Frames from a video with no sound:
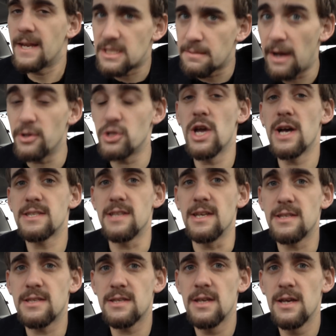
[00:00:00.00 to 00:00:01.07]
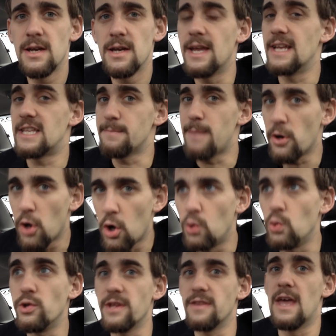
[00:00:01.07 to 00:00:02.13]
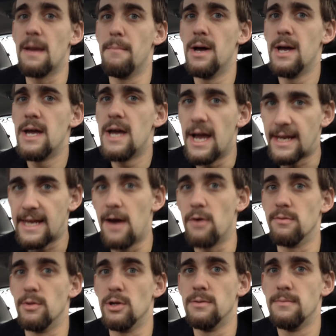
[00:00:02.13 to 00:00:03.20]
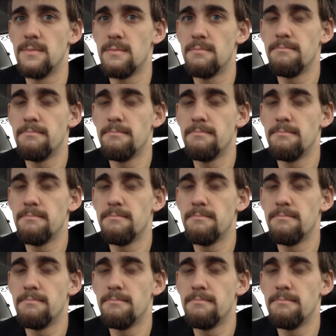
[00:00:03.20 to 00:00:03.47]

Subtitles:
It's about justice. It's about holding them accountable.